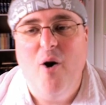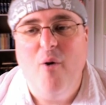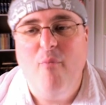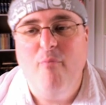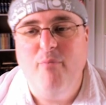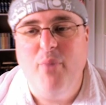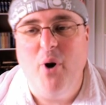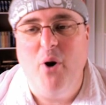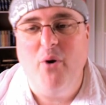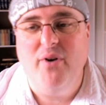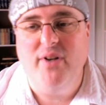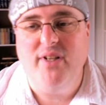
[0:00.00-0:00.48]

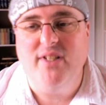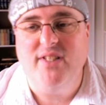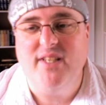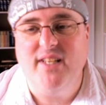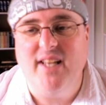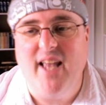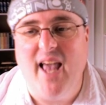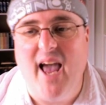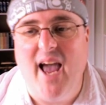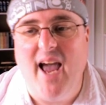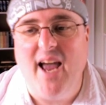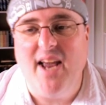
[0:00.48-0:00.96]
bonus
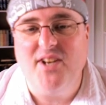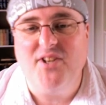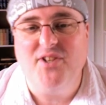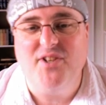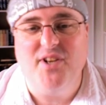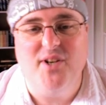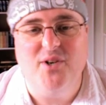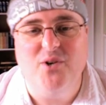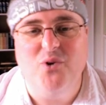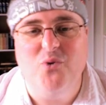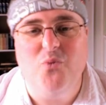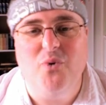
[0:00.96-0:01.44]
cash
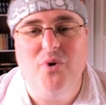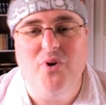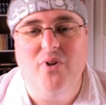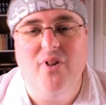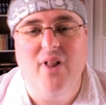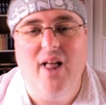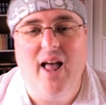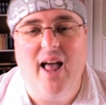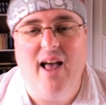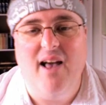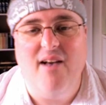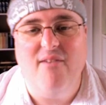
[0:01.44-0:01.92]
and
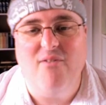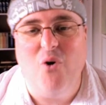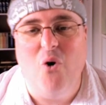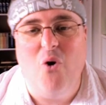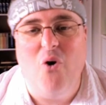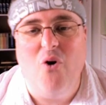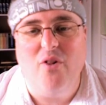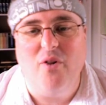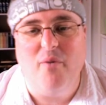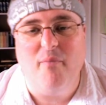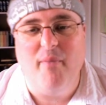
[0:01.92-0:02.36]
we'll have all